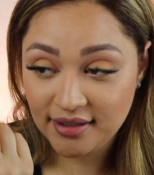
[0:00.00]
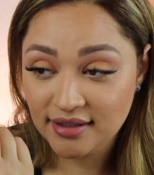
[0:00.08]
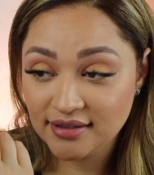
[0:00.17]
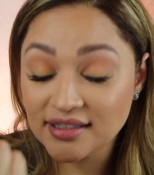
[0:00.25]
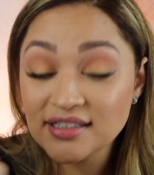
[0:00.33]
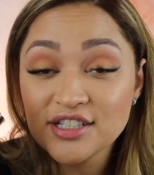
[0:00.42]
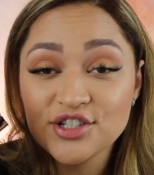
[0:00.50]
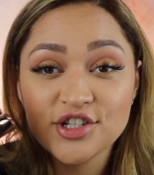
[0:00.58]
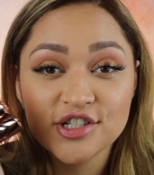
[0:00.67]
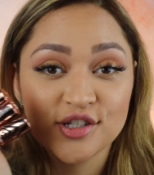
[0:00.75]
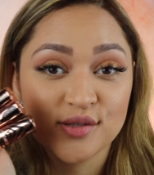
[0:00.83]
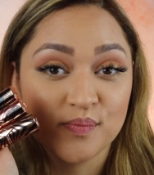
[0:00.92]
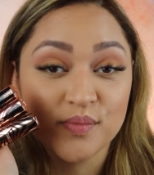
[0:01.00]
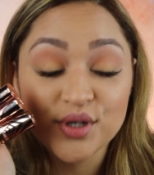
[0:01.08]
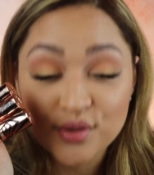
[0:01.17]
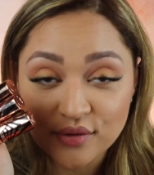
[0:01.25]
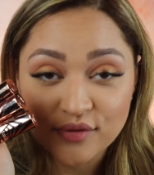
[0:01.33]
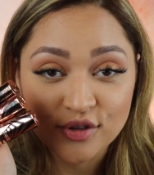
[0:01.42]
This is just
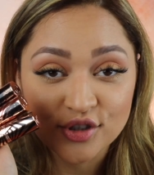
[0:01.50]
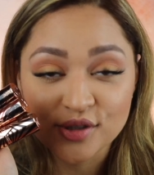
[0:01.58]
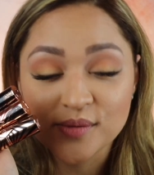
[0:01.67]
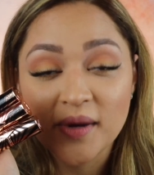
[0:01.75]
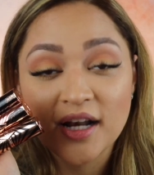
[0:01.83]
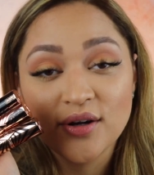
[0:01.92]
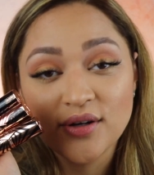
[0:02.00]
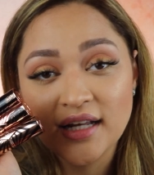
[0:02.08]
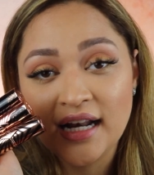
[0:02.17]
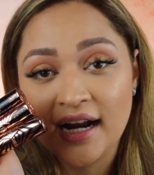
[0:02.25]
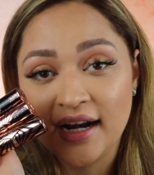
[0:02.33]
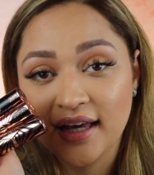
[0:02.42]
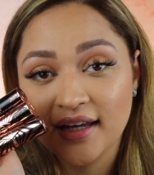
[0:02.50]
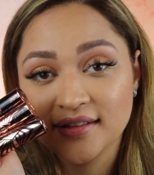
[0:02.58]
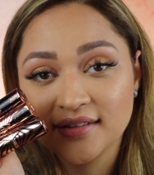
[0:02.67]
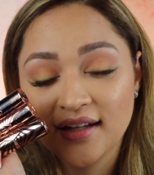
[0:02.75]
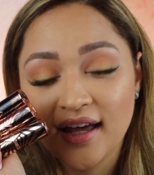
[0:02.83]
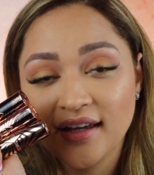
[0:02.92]
beautiful just by looking at it.
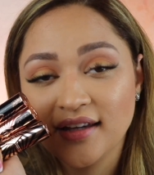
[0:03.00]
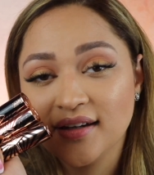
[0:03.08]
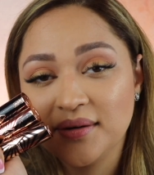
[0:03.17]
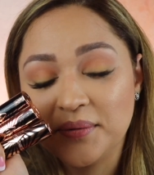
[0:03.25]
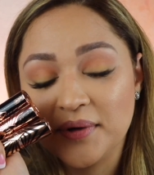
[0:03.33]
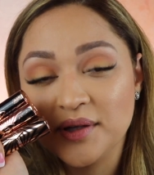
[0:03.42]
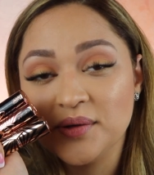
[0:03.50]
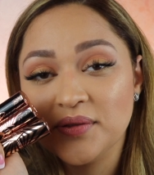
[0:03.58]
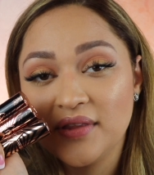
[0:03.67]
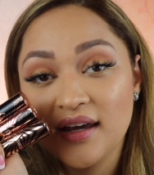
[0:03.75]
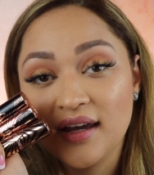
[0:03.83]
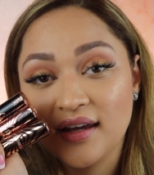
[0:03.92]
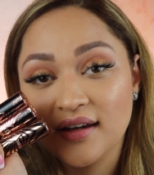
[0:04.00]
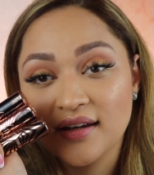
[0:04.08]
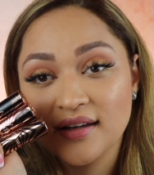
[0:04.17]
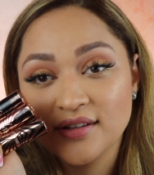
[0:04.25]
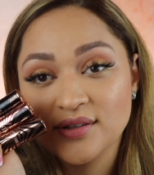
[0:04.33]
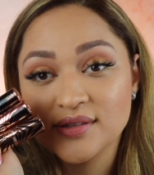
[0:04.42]
Like, what do you think?
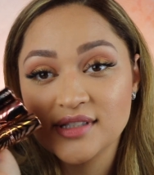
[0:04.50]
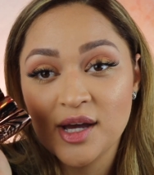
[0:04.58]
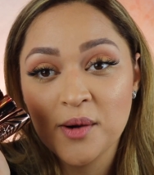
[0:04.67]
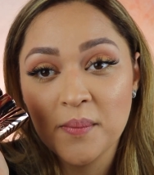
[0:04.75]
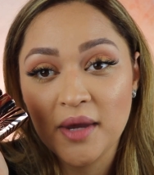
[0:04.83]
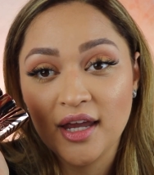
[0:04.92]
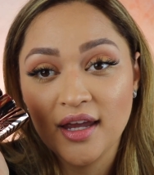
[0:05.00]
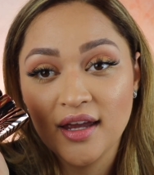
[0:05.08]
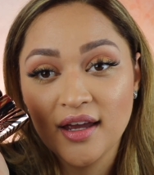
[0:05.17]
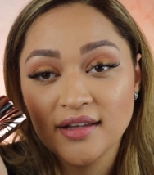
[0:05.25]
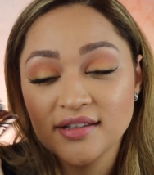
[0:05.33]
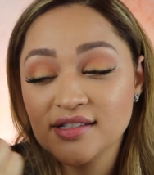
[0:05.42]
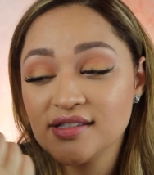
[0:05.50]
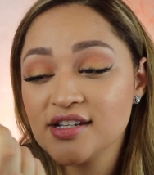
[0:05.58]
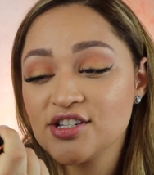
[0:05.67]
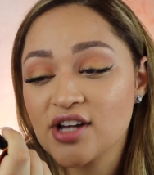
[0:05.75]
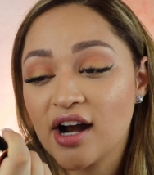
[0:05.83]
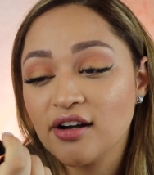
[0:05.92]
You tell me. This is
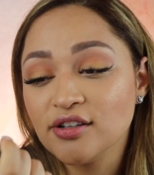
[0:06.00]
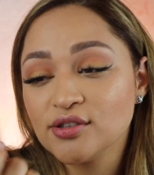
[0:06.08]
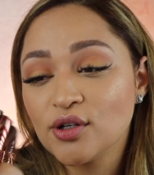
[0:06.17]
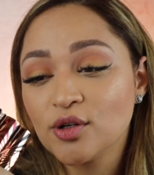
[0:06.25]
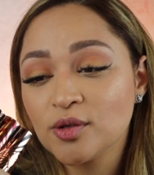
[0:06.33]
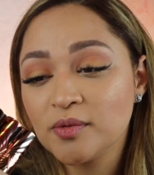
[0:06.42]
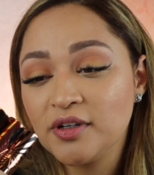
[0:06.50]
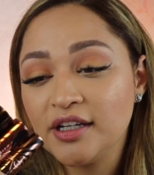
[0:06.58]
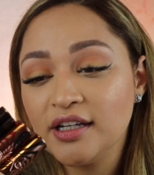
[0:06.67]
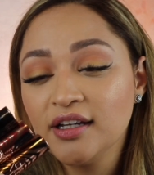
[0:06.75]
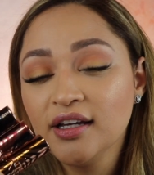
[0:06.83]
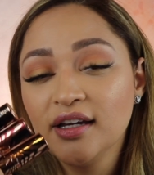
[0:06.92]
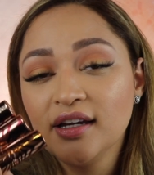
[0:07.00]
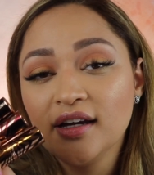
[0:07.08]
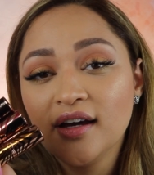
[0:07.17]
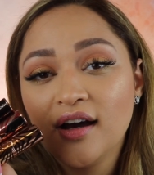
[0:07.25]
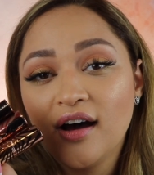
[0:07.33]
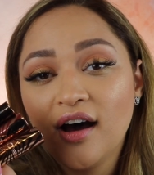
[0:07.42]
the Charlotte Tilbury
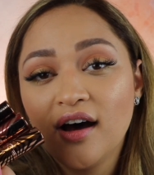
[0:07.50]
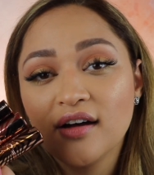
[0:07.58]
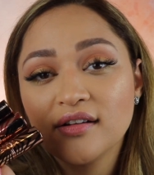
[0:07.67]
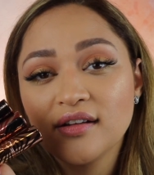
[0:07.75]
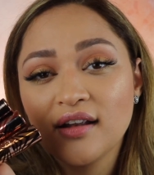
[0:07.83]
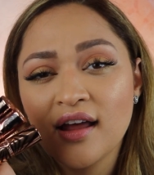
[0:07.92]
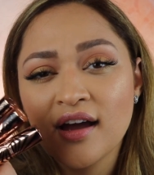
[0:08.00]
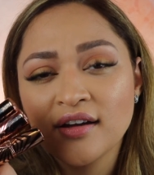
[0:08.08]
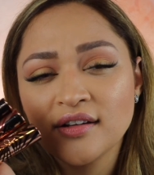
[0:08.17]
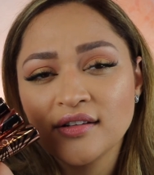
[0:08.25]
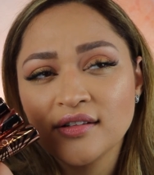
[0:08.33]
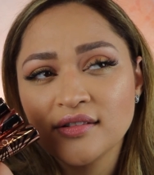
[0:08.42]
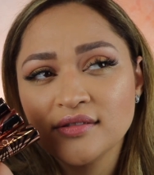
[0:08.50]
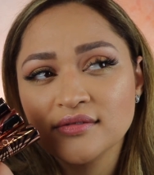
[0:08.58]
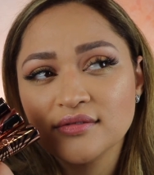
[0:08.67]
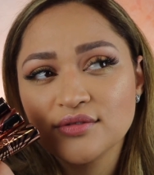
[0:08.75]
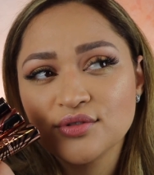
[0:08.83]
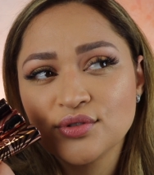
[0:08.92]

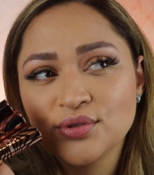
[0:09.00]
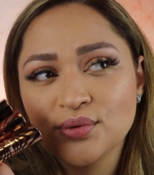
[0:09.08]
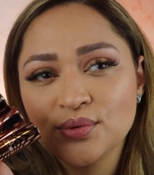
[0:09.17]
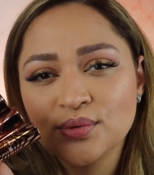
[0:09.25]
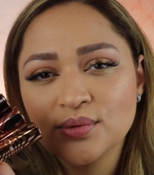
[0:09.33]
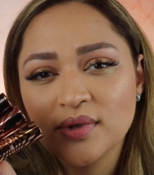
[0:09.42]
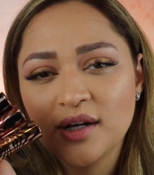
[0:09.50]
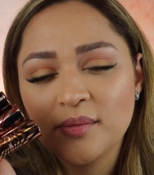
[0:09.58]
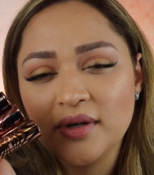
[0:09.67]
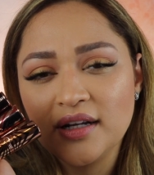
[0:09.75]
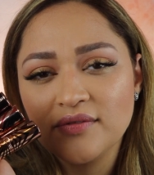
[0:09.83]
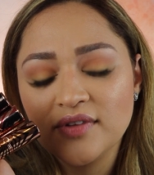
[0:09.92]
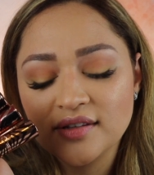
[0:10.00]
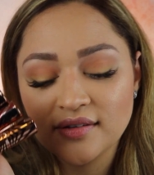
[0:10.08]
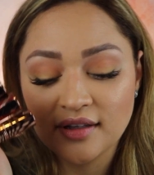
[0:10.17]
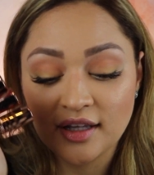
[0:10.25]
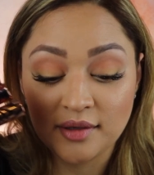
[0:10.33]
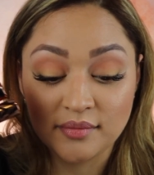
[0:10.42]
Hotline 2. I believe that's the
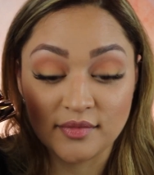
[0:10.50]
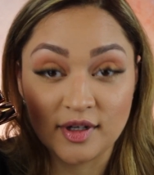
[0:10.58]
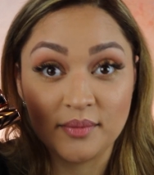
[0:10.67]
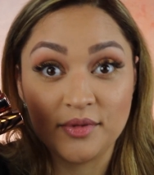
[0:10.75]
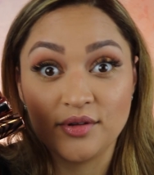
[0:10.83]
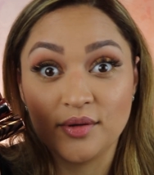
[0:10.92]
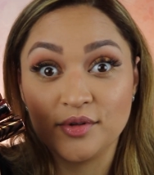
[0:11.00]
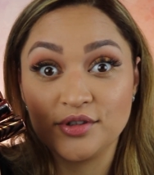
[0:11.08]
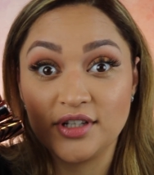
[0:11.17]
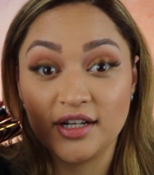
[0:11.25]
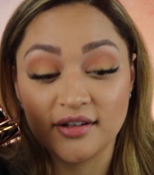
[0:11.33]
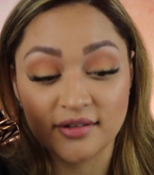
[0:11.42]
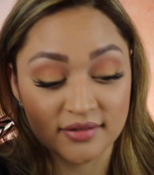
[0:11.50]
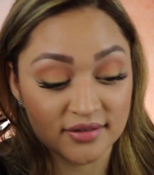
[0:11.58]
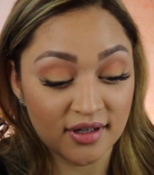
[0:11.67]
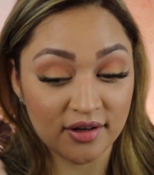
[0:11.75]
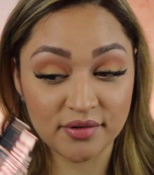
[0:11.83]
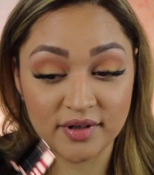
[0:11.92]
name. Let me double check because
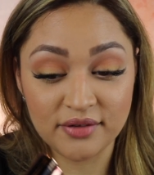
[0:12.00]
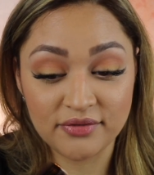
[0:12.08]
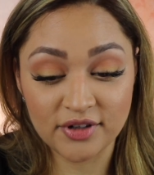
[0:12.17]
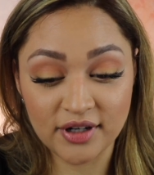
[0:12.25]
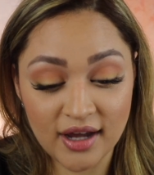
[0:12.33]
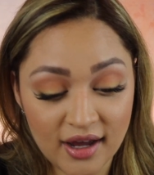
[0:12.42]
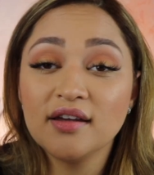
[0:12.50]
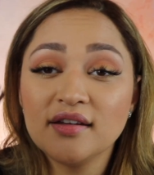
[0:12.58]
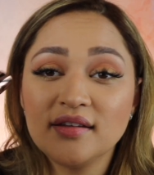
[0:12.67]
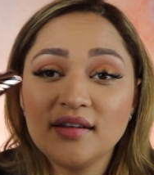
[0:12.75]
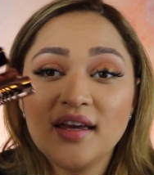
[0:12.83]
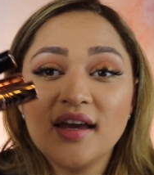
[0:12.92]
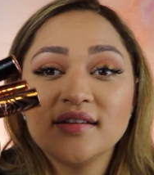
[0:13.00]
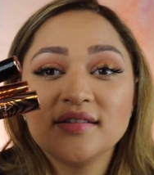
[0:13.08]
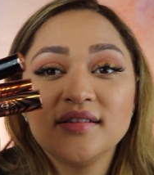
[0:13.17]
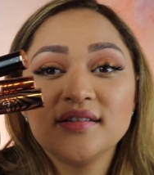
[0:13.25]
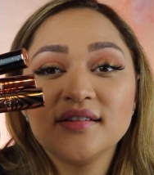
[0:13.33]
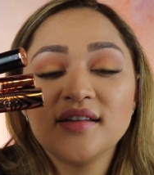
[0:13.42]
I already forgot. Yes,
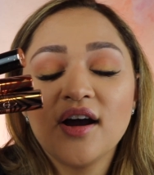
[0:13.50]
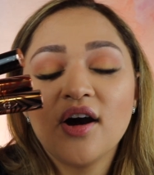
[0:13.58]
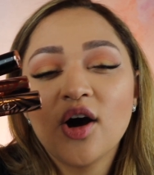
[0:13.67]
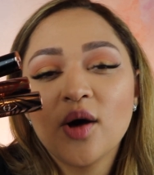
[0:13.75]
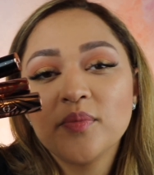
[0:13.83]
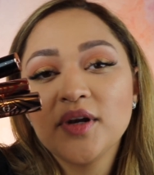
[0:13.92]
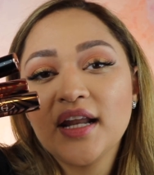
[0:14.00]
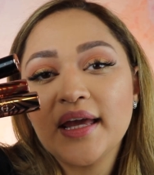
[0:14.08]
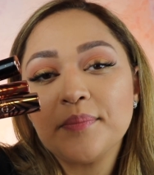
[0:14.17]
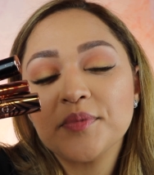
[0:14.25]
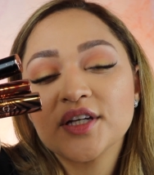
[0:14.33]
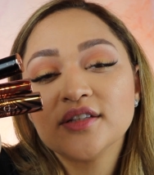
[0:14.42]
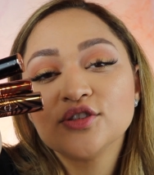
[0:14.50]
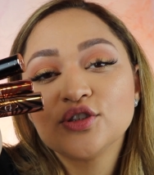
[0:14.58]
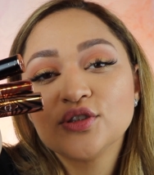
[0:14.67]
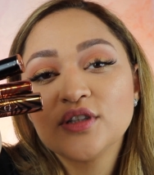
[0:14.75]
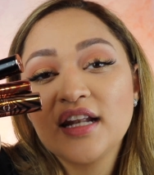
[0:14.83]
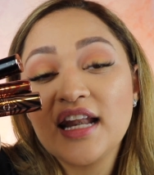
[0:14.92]
this is the Hot
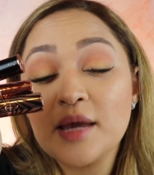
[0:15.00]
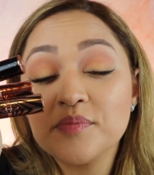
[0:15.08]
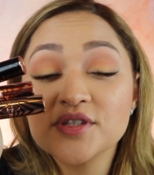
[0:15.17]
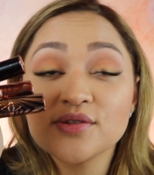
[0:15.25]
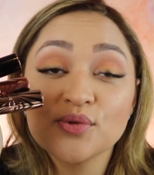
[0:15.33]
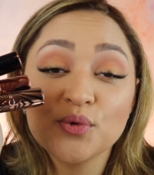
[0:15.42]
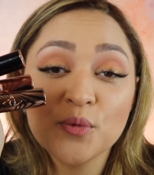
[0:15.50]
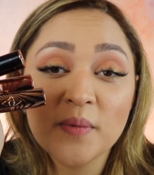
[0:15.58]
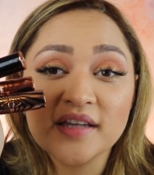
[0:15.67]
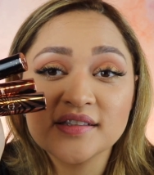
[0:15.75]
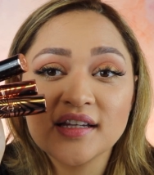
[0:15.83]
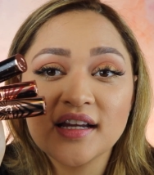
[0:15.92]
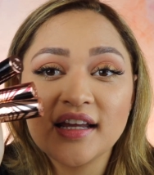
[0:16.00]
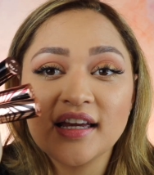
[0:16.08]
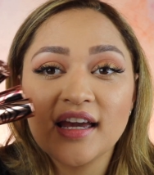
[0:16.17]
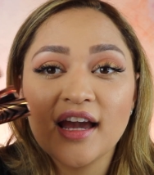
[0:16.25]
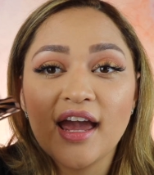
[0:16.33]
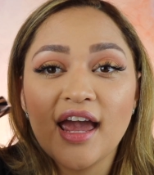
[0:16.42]
Lips 2
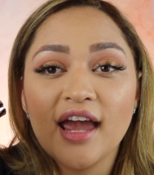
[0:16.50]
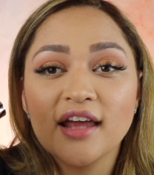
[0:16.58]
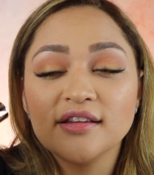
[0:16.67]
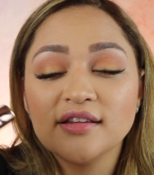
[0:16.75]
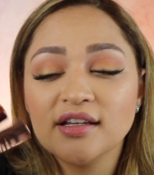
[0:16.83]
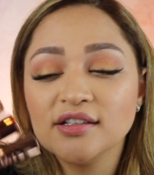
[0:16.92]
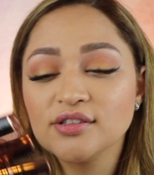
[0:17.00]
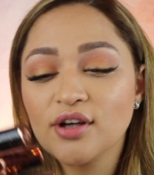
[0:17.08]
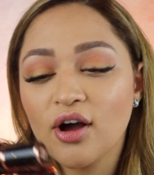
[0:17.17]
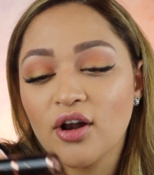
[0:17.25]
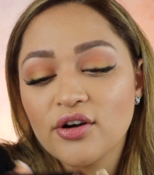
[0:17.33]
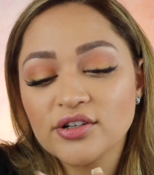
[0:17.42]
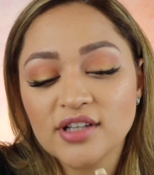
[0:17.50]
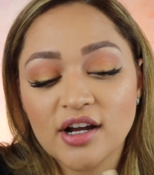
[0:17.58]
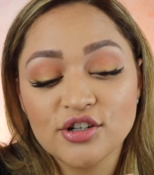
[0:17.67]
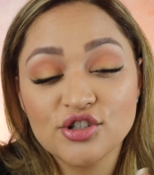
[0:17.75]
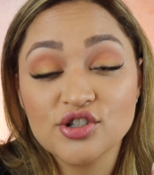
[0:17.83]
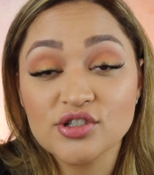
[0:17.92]
basically, and these colors
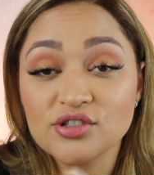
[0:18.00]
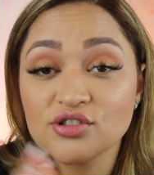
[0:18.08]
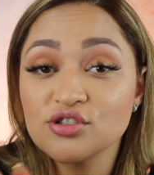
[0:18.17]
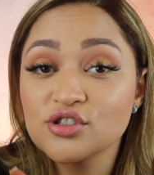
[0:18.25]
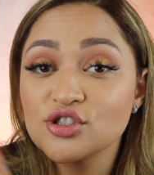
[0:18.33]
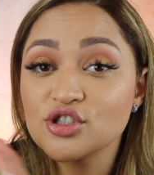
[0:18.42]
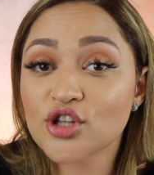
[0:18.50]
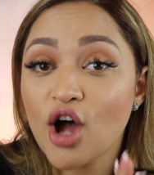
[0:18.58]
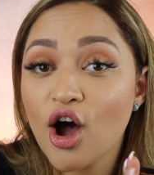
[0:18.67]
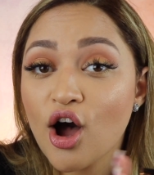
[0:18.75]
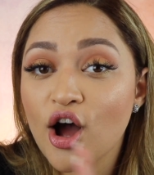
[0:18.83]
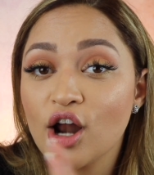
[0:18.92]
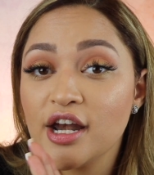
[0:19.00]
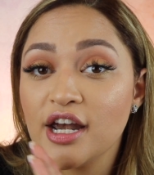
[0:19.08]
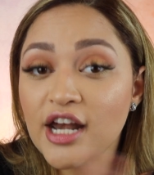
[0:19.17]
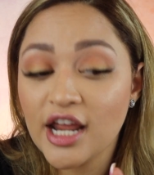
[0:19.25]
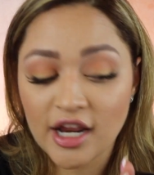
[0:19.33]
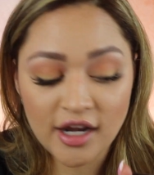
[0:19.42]
are just
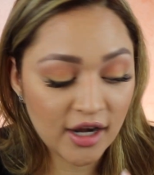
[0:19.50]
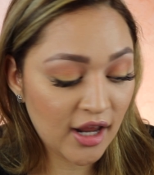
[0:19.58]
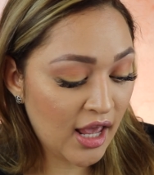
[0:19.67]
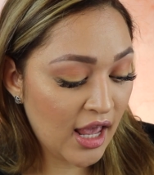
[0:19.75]
stunning.